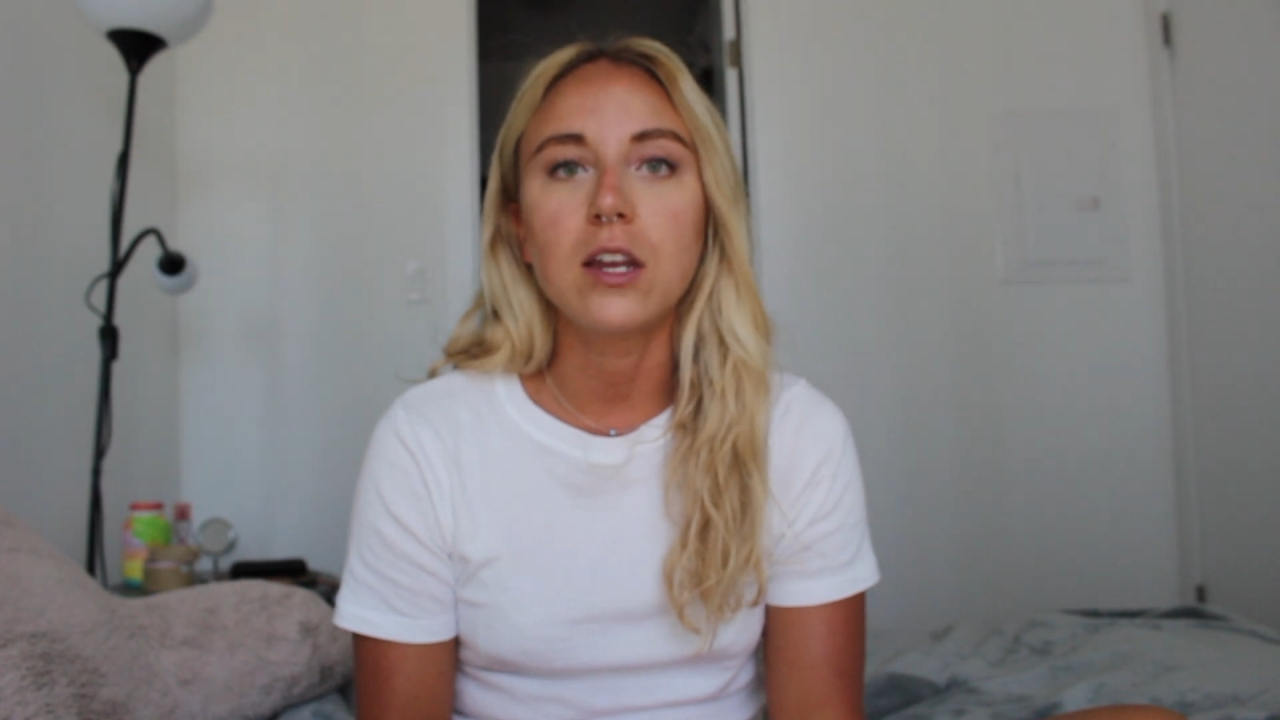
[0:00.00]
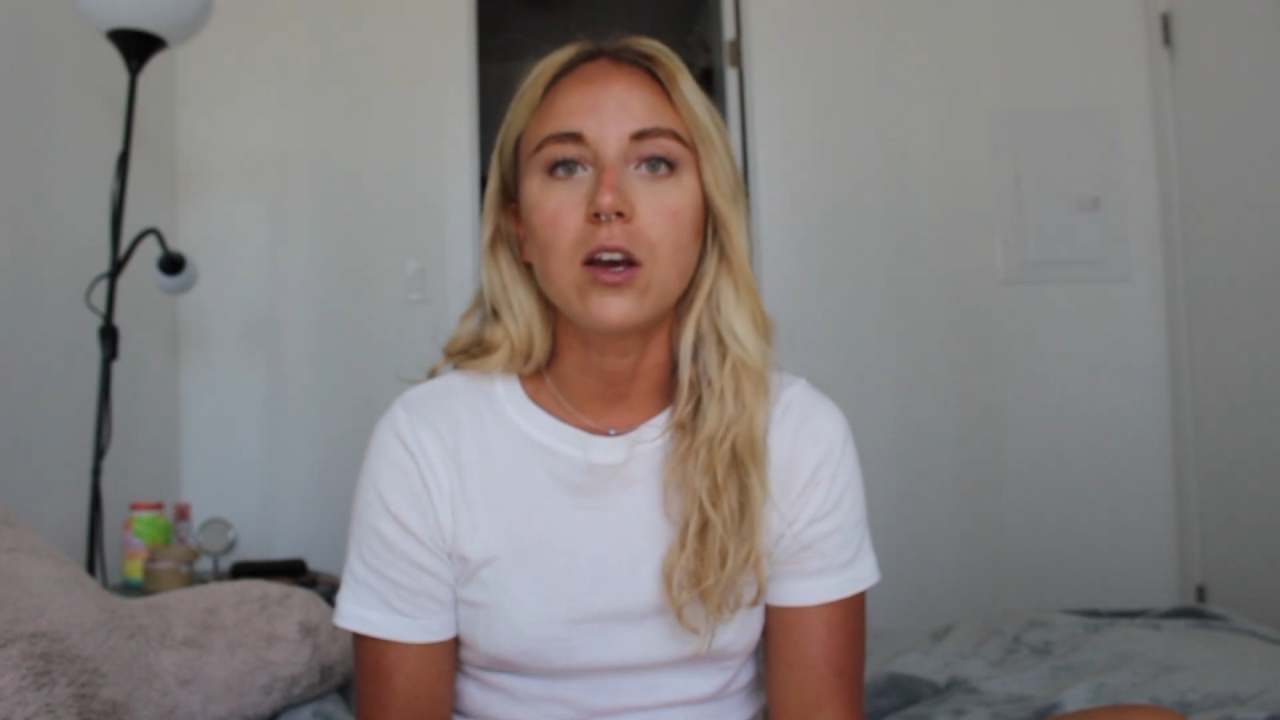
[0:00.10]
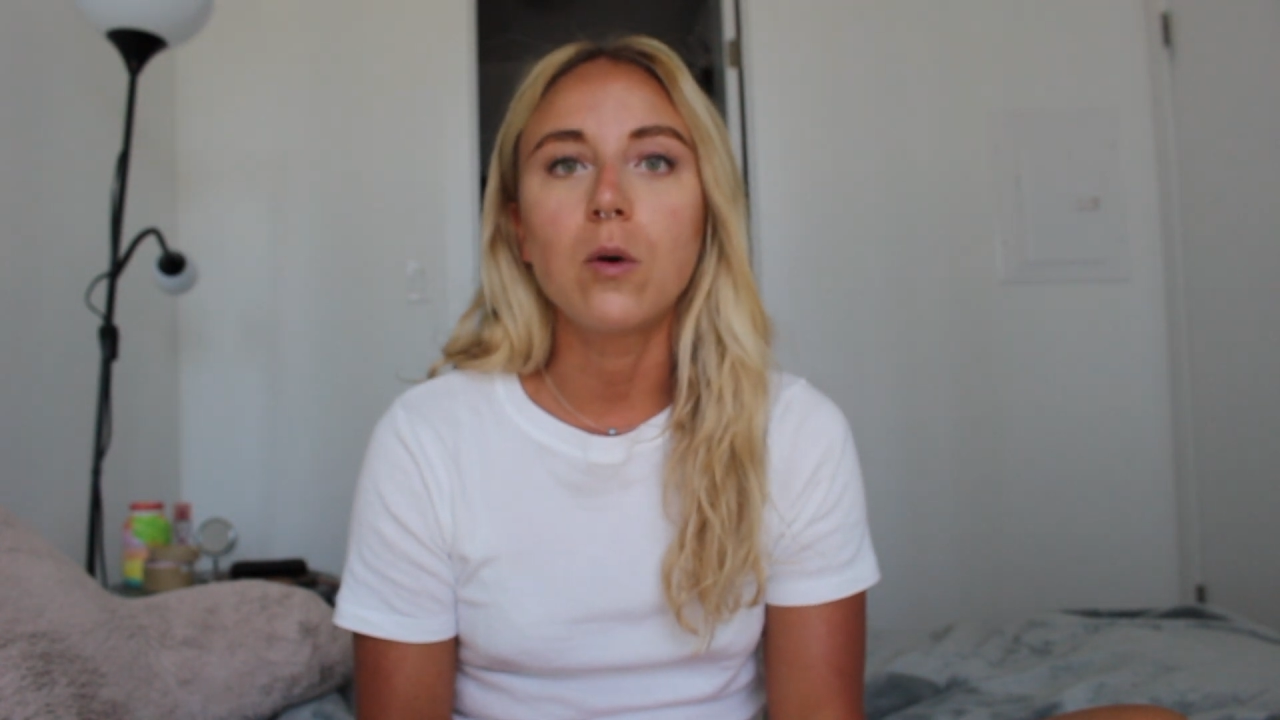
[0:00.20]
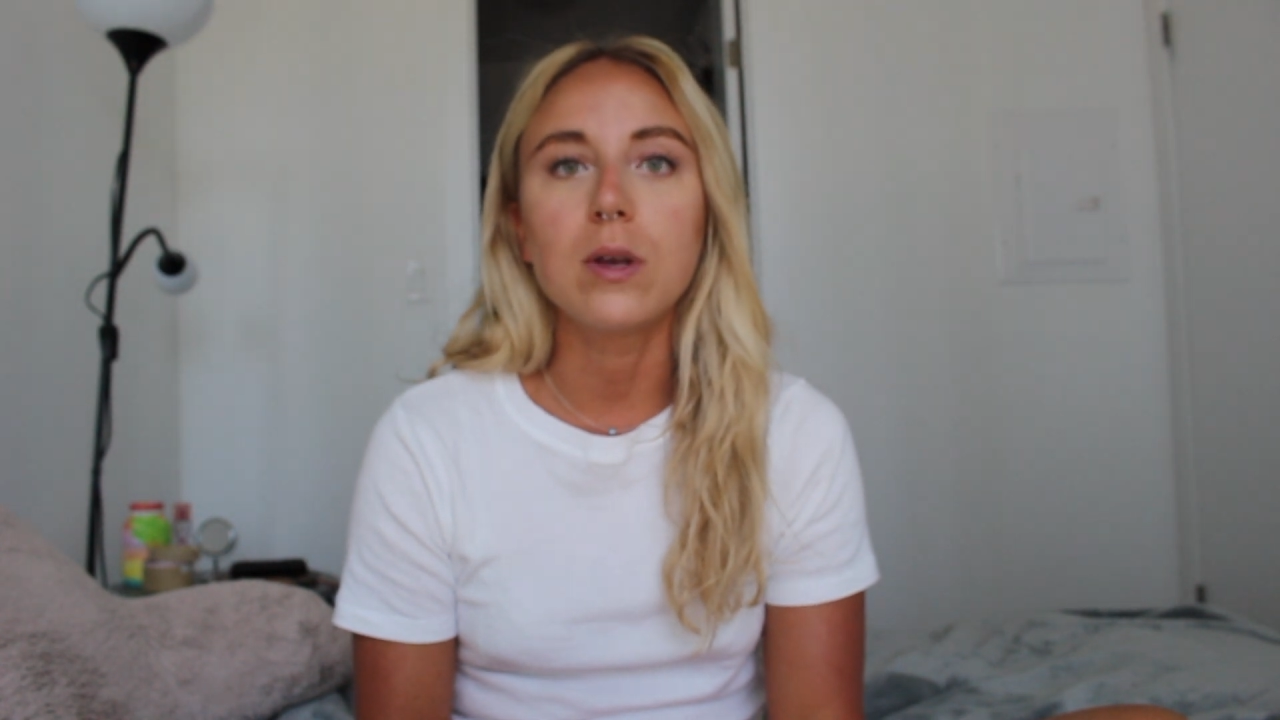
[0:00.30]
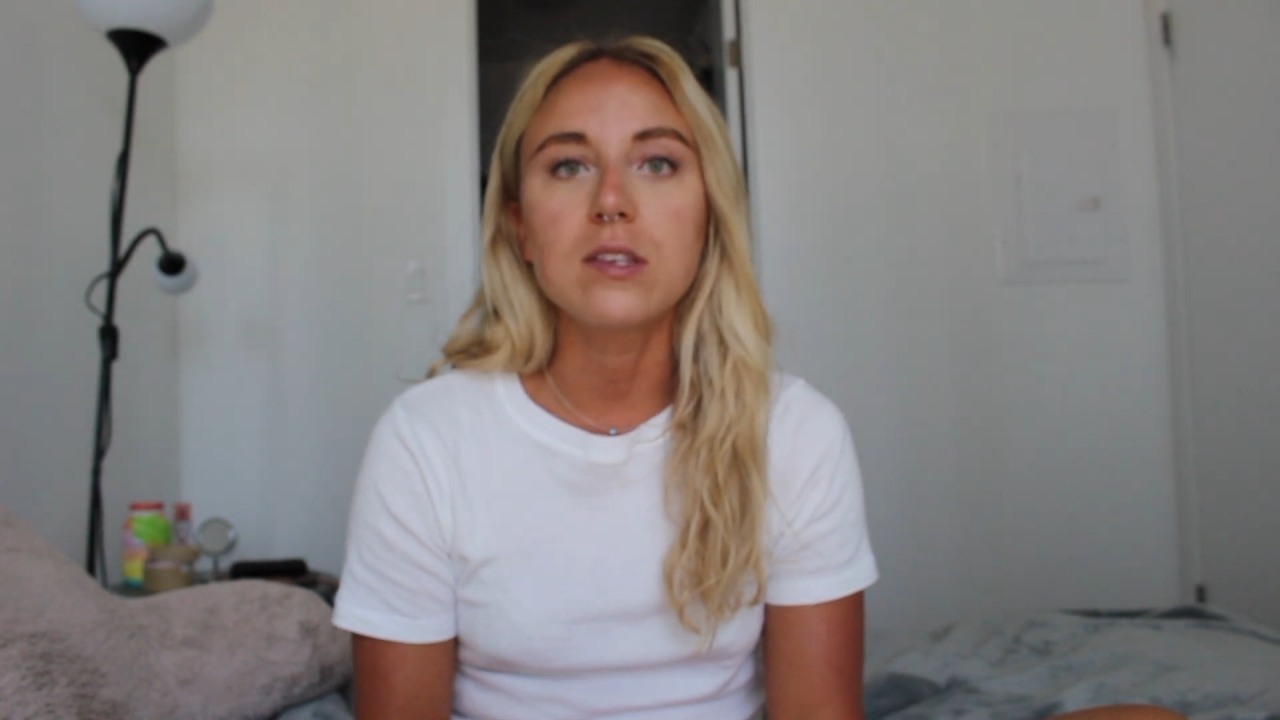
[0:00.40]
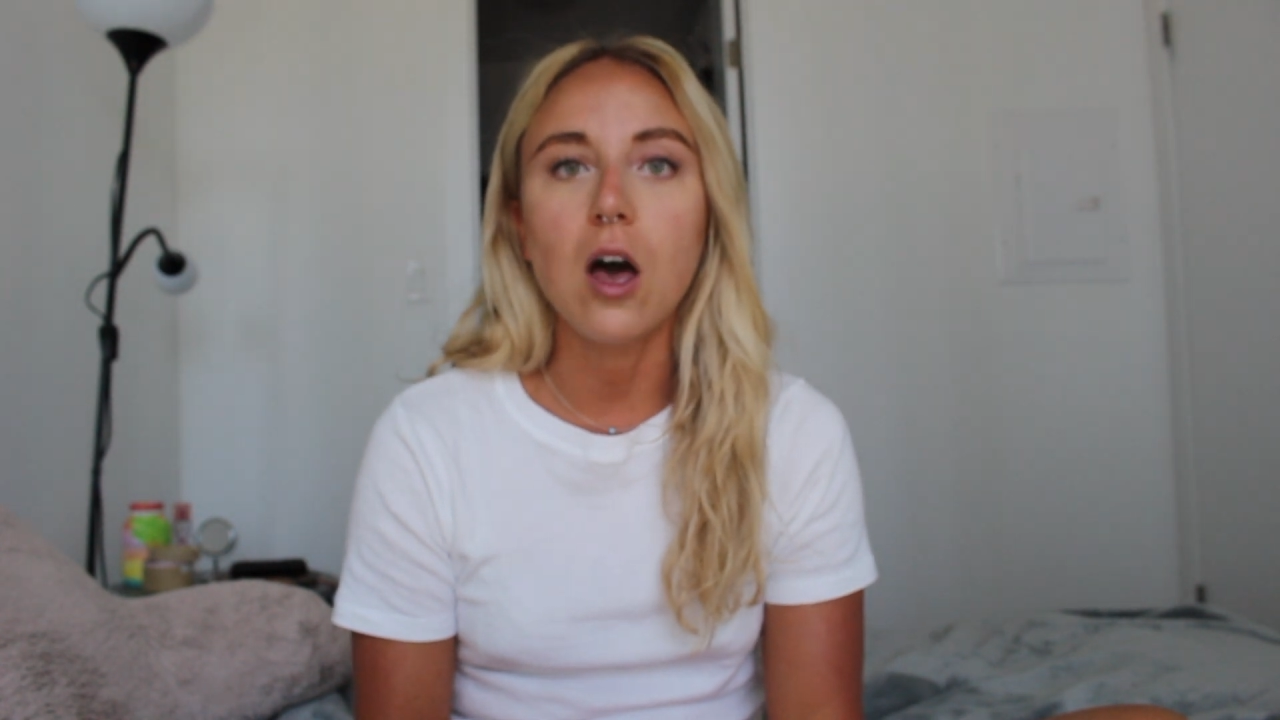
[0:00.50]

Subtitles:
that it always